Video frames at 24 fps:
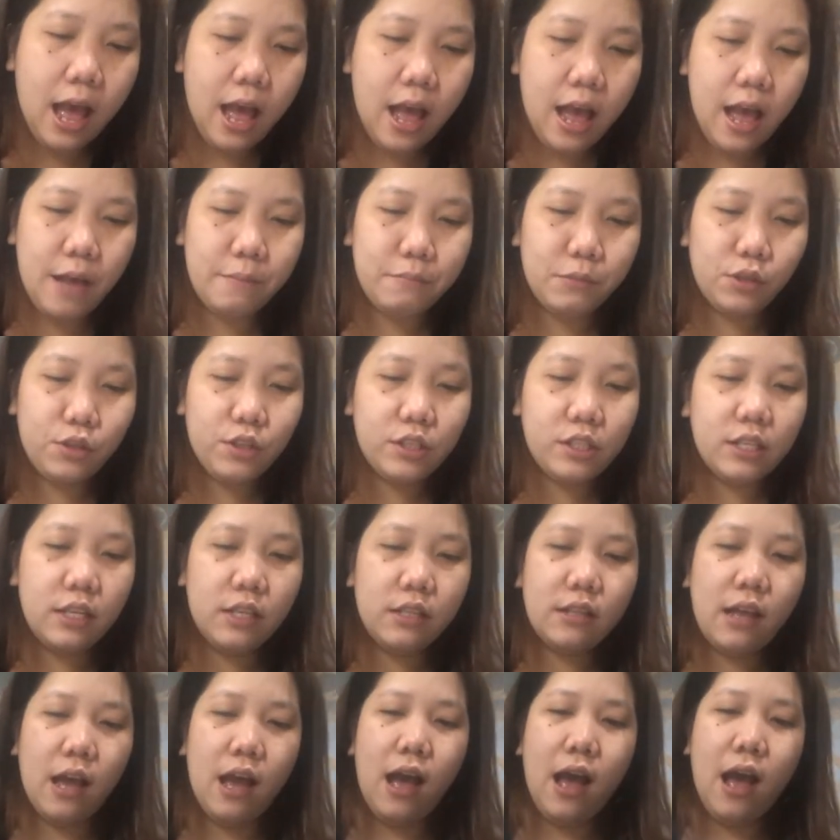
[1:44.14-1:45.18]
I'm
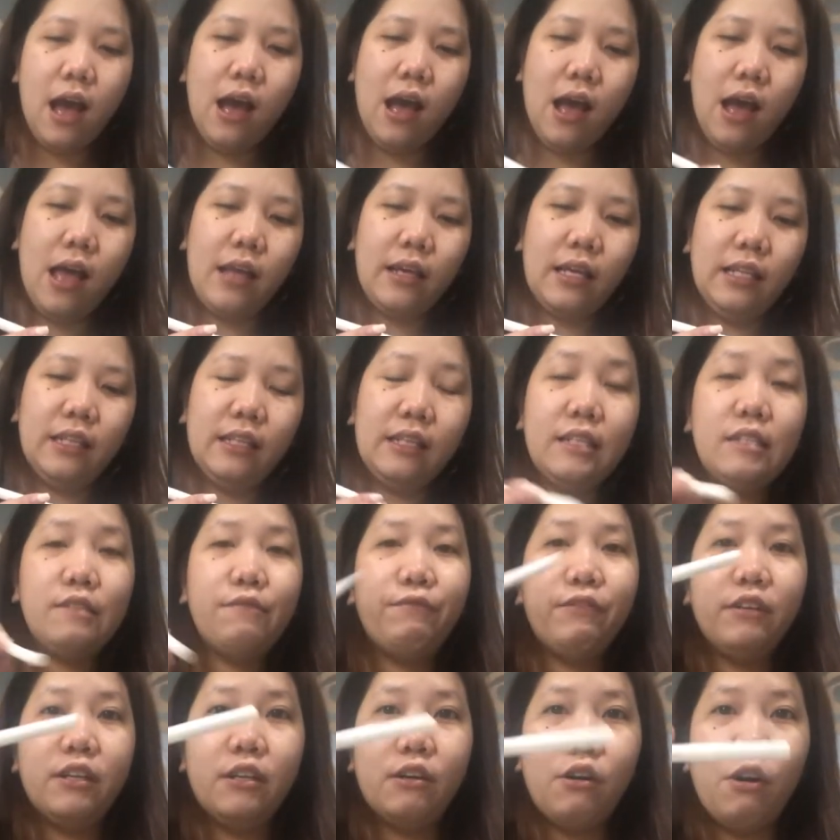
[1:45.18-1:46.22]
using the
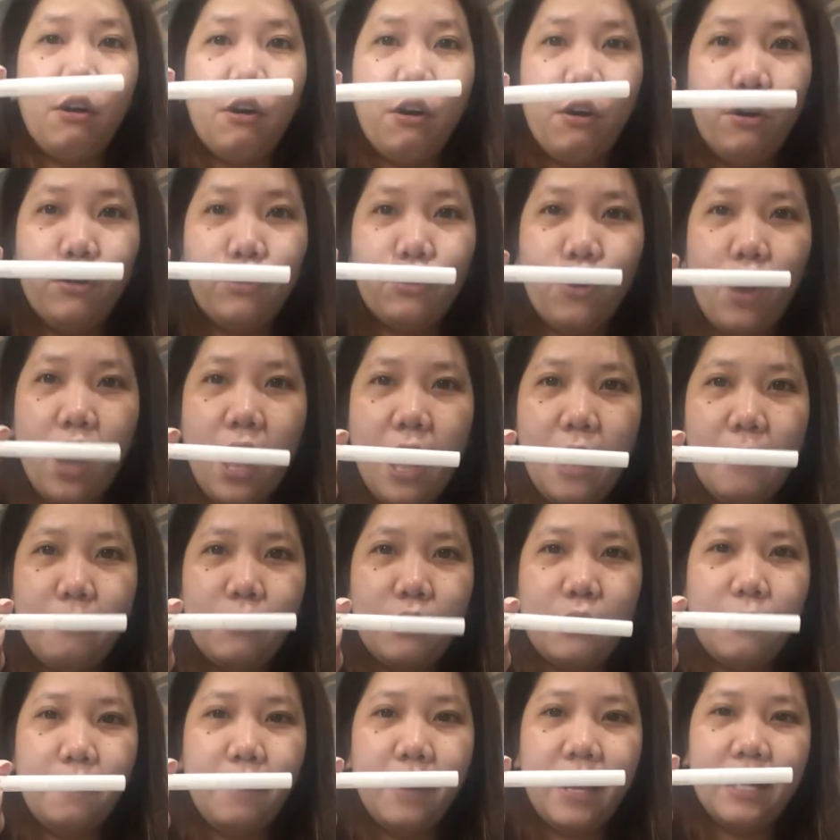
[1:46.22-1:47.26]
Innisfree auto
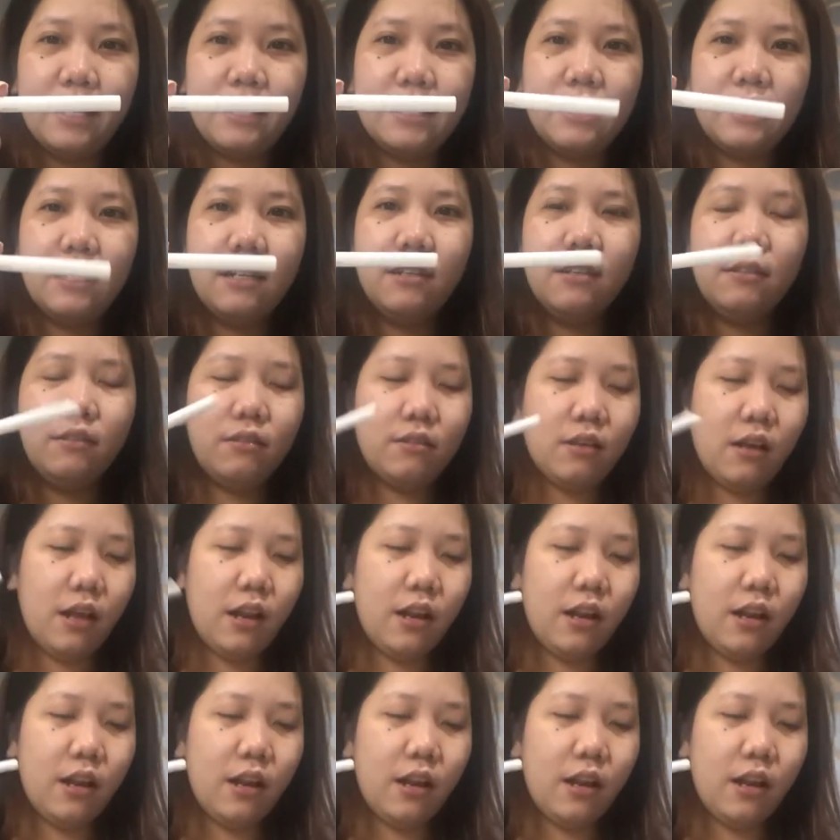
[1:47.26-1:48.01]
eyebrow pencil.